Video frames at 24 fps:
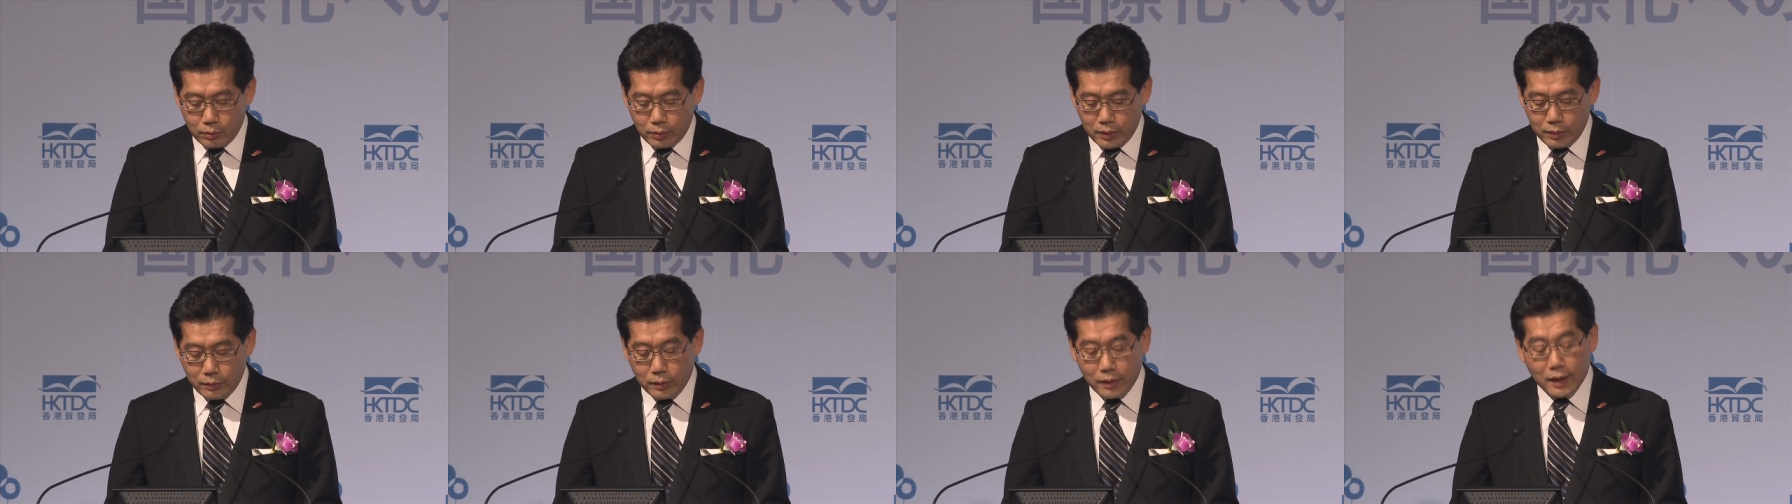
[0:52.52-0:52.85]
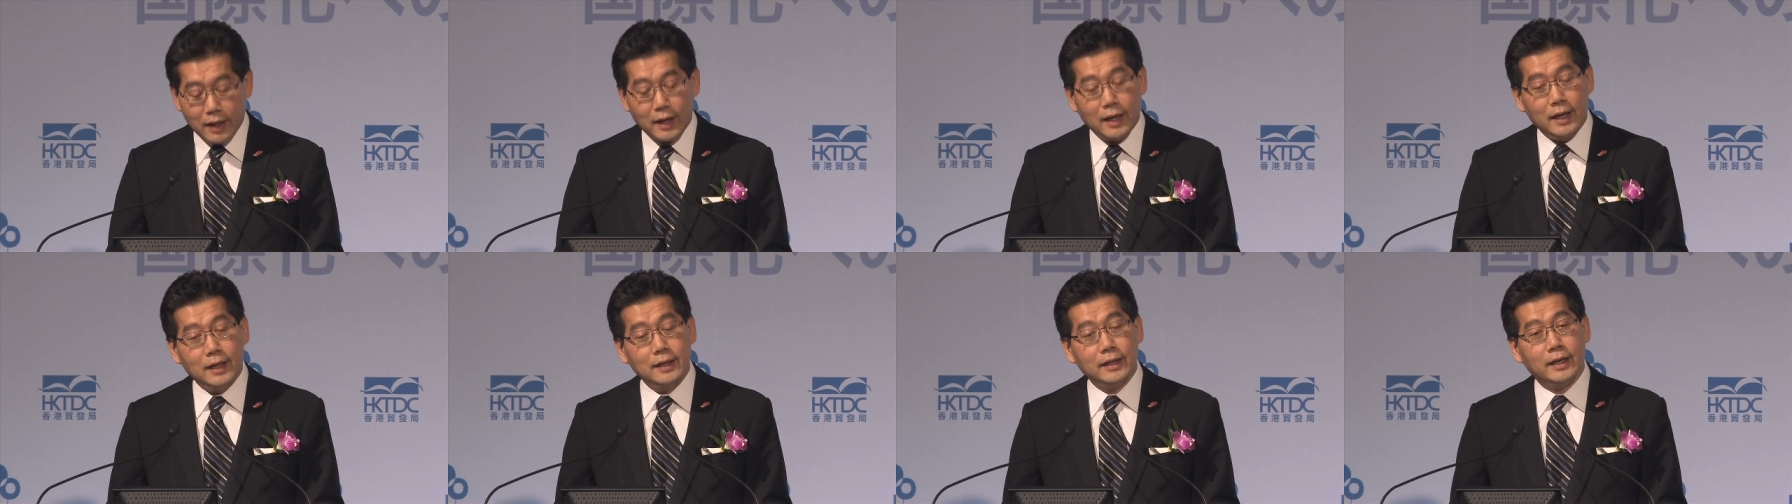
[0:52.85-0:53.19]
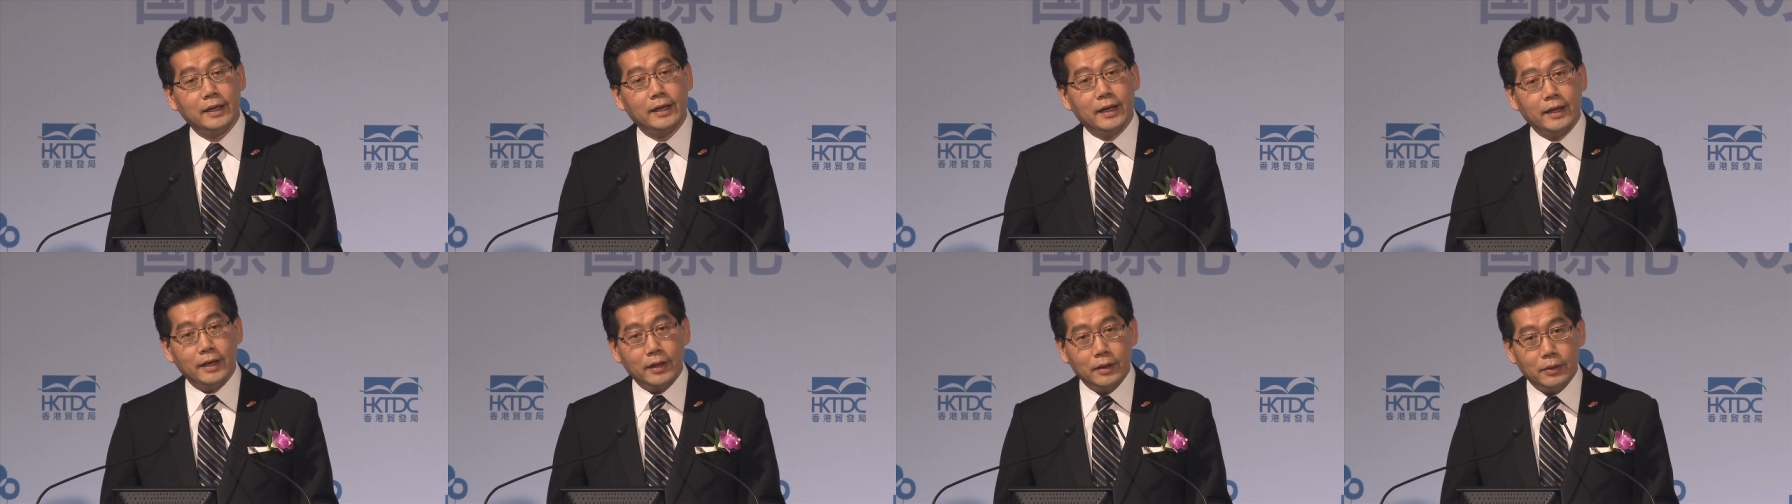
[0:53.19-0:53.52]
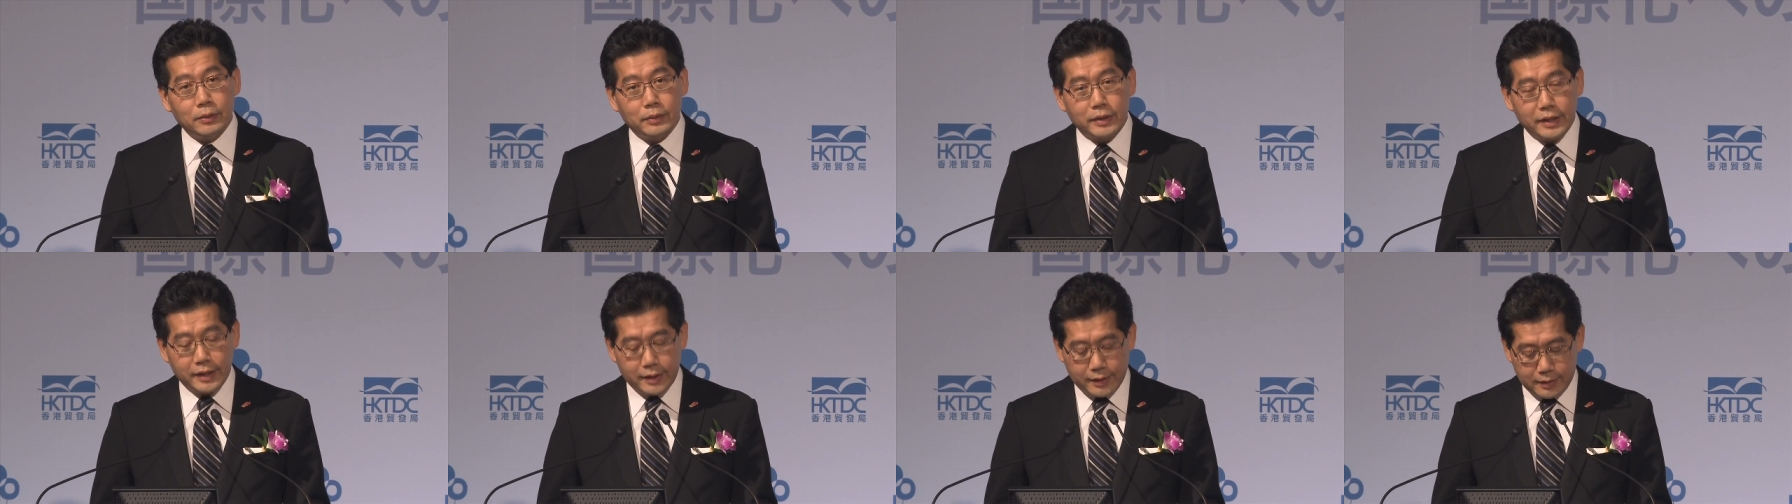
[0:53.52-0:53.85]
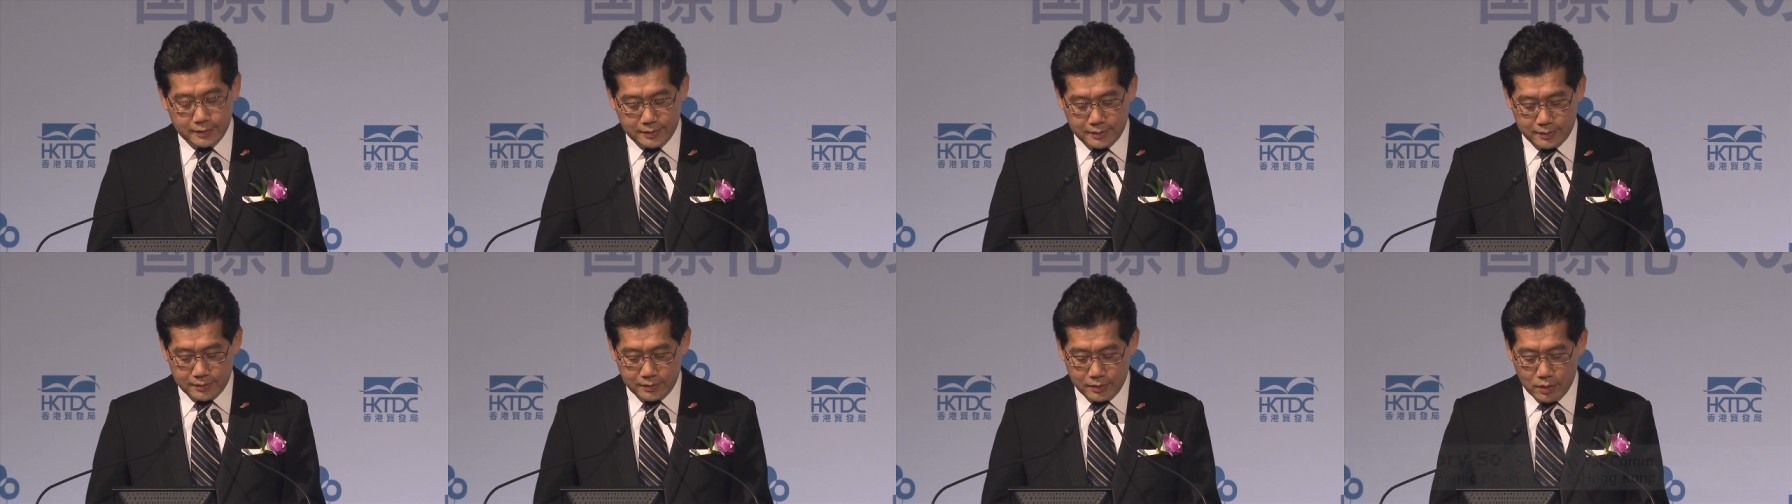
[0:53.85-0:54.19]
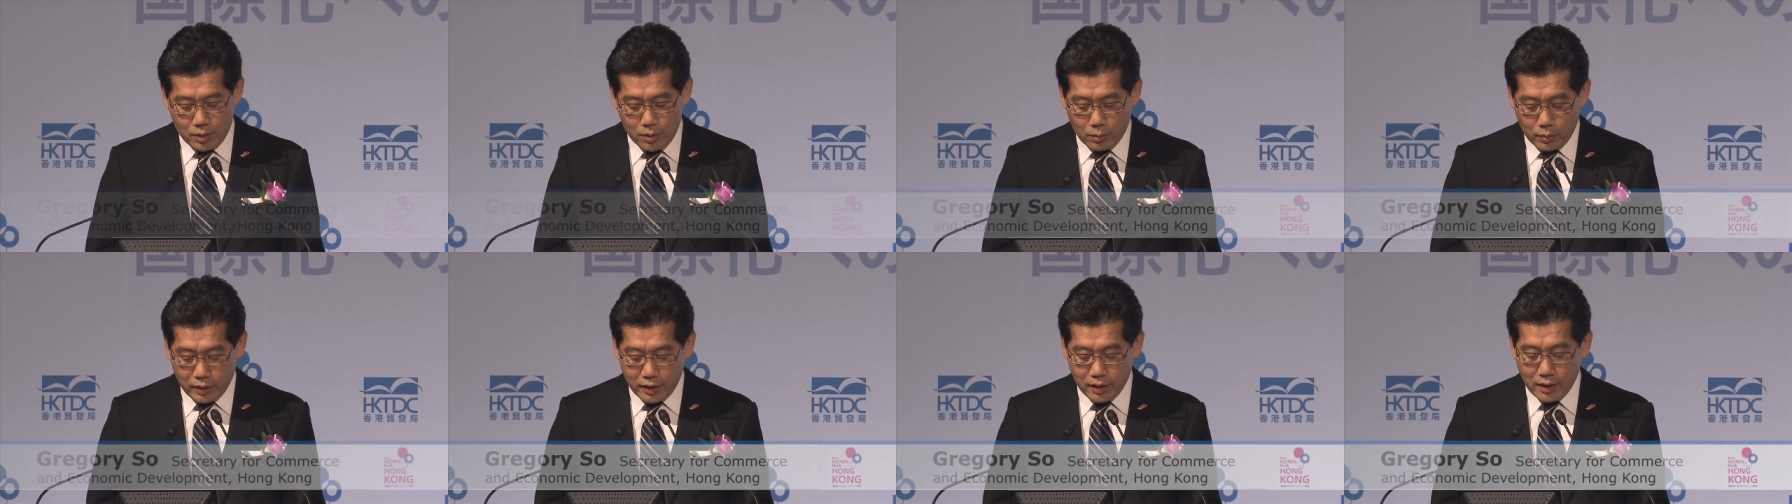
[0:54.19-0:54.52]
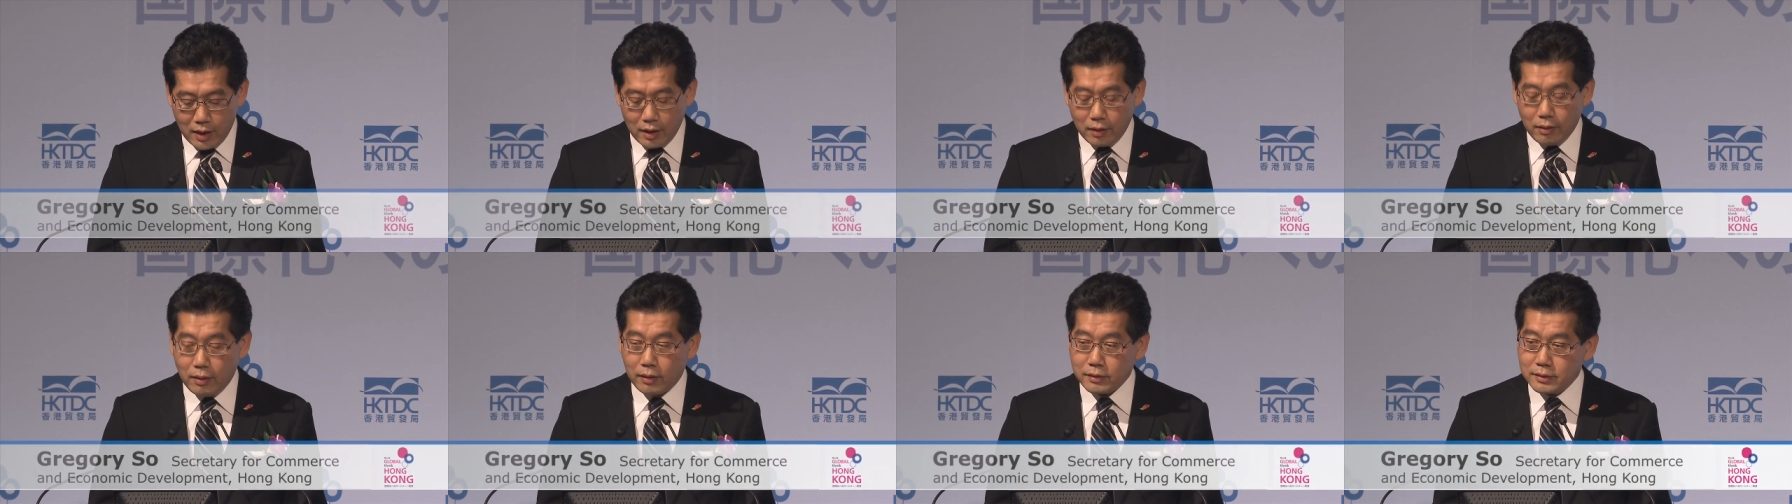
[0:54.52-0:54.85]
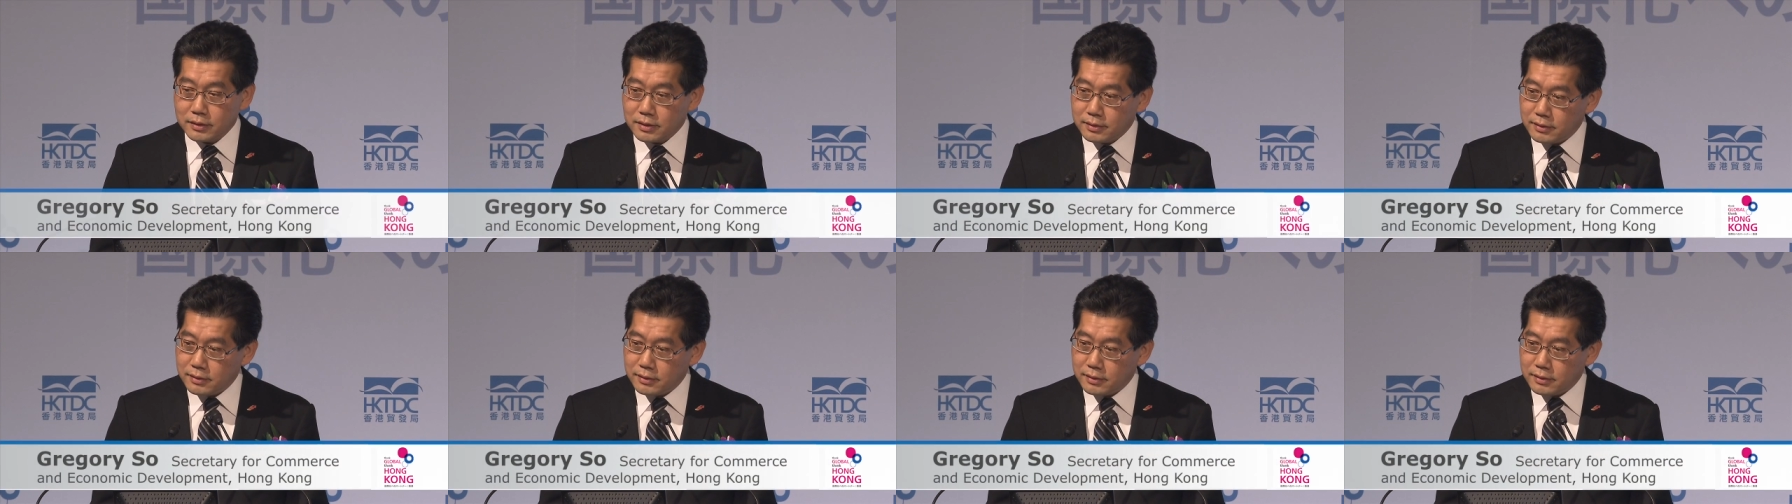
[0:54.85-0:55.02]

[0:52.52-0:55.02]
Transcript: We will highlight areas where our